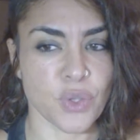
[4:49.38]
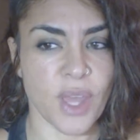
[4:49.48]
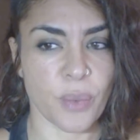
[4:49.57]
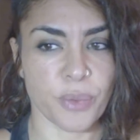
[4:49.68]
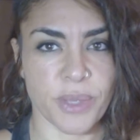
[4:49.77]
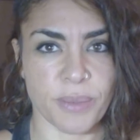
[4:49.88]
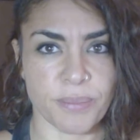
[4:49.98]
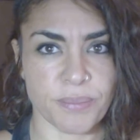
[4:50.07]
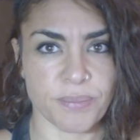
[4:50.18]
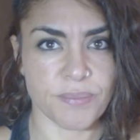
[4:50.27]
So that would
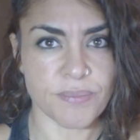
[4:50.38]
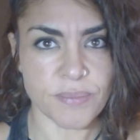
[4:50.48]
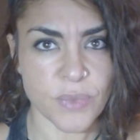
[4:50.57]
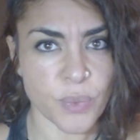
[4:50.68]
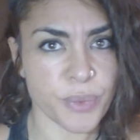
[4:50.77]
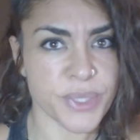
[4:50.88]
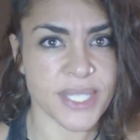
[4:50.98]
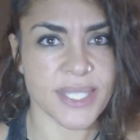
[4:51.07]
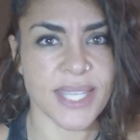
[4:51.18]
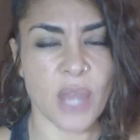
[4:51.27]
be, we
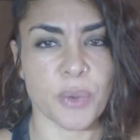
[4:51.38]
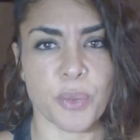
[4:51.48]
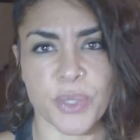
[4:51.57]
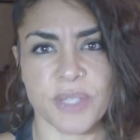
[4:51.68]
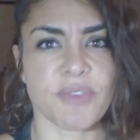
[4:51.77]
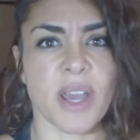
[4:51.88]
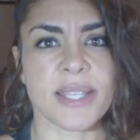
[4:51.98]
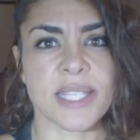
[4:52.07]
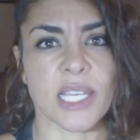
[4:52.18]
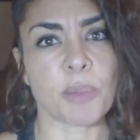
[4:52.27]
would sit down and we would
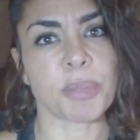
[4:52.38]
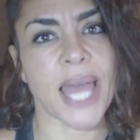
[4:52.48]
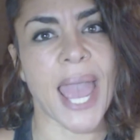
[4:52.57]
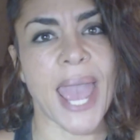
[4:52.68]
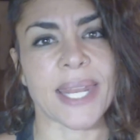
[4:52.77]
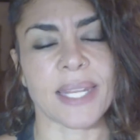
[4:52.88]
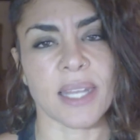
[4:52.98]
devise like a plan,